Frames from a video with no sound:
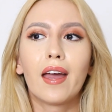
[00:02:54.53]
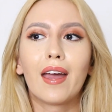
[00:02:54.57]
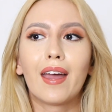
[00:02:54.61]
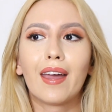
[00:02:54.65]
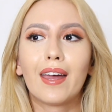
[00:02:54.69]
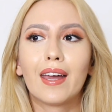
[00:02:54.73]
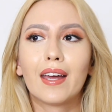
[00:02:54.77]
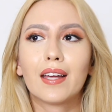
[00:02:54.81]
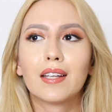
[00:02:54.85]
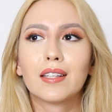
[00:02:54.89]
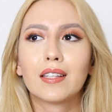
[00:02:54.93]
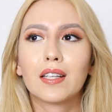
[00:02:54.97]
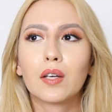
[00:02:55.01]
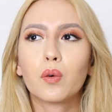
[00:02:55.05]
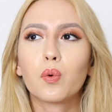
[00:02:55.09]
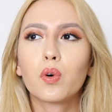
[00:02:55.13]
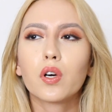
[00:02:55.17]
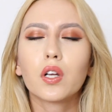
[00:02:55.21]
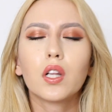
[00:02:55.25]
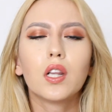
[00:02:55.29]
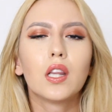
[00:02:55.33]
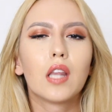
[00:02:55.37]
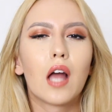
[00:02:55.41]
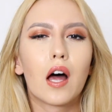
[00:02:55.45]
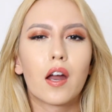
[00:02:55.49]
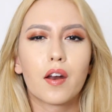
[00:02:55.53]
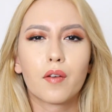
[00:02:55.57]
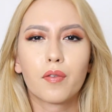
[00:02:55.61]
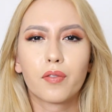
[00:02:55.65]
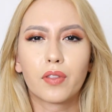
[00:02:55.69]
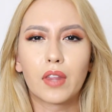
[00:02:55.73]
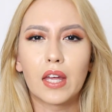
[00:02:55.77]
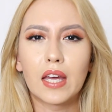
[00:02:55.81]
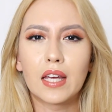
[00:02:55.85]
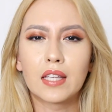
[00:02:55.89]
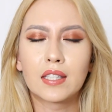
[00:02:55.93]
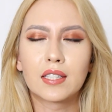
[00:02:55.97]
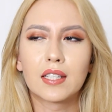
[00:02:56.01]
and there were a lot of
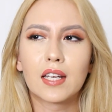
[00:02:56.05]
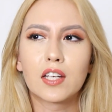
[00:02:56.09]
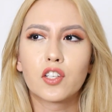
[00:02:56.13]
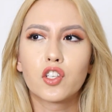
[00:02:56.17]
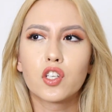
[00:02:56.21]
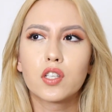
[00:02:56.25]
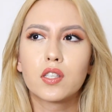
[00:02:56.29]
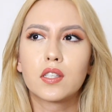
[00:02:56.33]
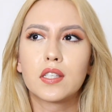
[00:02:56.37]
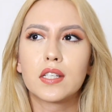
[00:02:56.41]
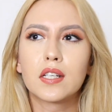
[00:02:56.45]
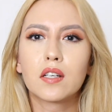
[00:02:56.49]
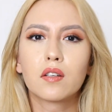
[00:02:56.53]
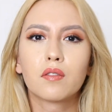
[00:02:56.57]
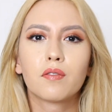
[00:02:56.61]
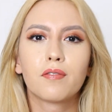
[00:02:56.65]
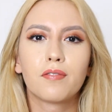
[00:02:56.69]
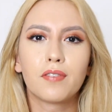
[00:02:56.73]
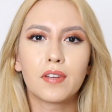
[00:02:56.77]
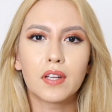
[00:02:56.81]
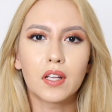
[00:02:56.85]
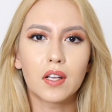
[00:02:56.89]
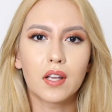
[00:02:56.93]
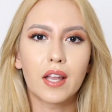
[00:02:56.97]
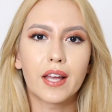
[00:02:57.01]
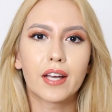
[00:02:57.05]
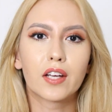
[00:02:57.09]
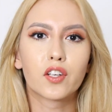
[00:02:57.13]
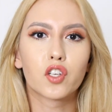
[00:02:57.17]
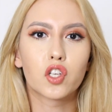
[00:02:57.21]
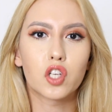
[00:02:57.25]
things and I just didn't feel like